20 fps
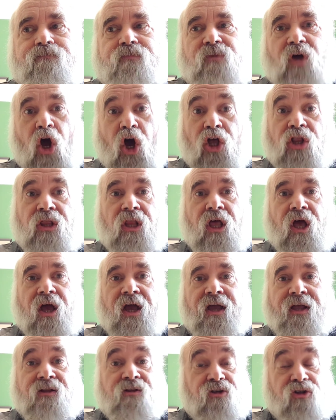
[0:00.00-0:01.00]

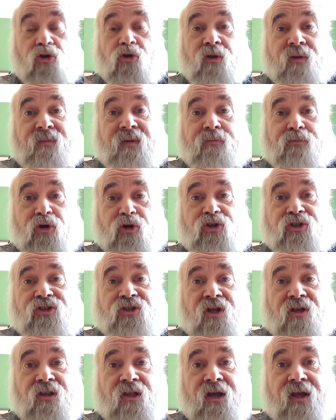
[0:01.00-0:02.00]
can only be
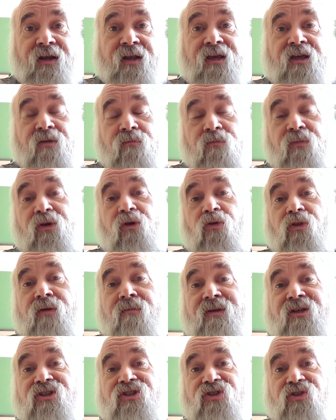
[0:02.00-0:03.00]
purchased online, and can only
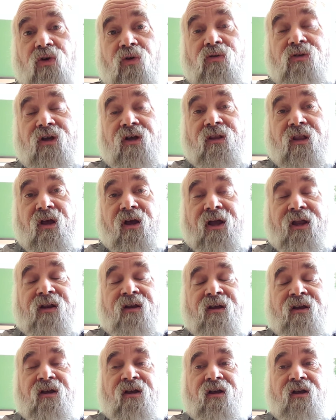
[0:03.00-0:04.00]
be sold online,